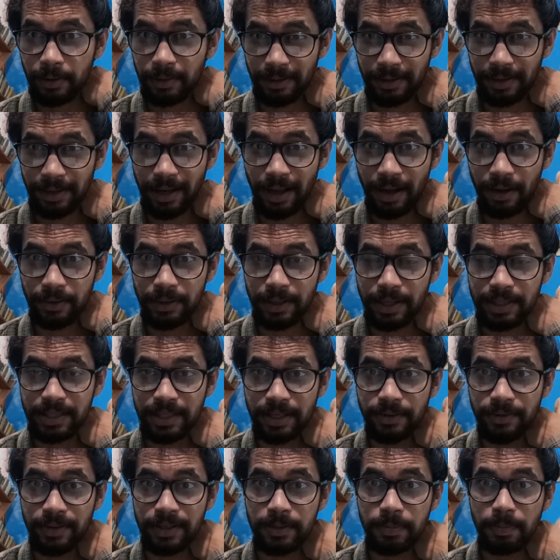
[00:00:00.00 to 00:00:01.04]
their
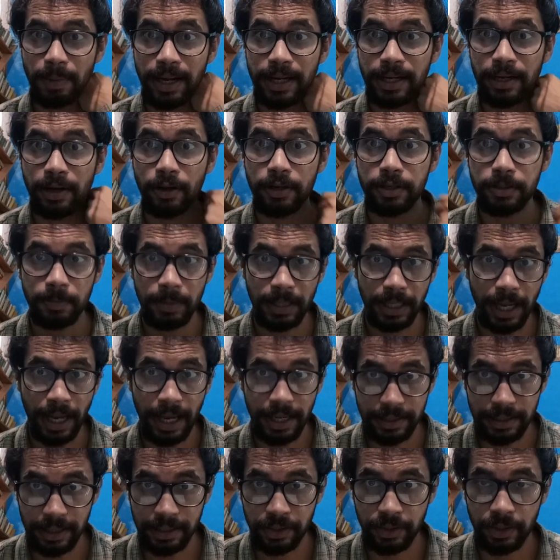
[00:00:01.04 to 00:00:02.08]
servants might not be
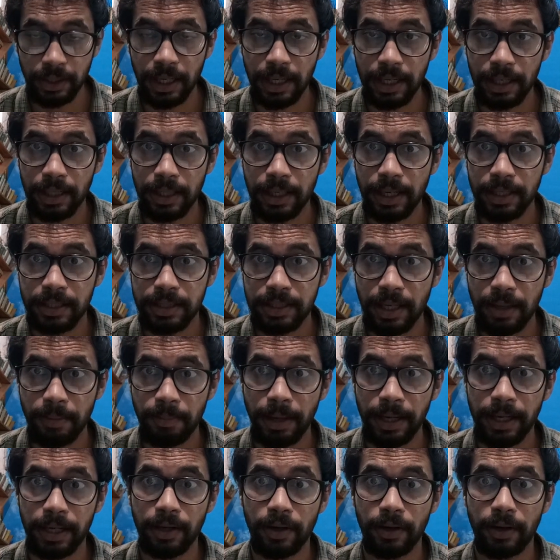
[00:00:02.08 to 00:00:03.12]
as educated as they
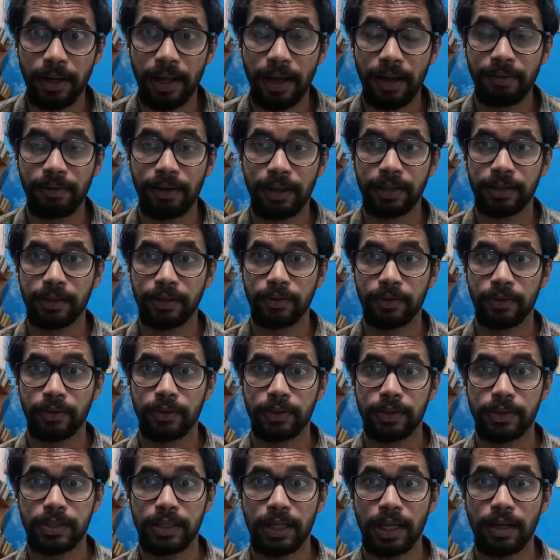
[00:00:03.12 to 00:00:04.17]
might not have
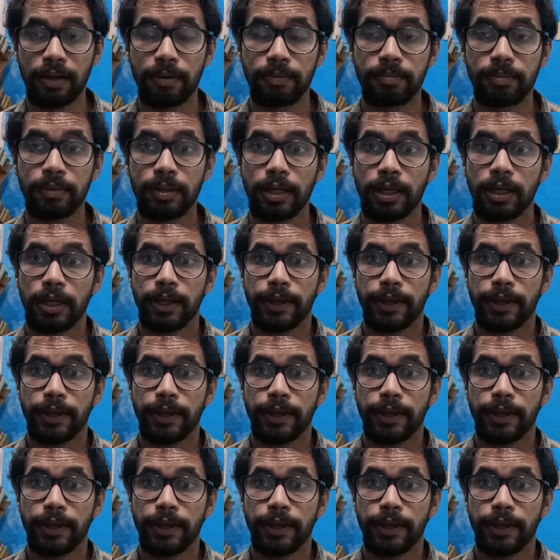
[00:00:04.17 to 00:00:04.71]
the same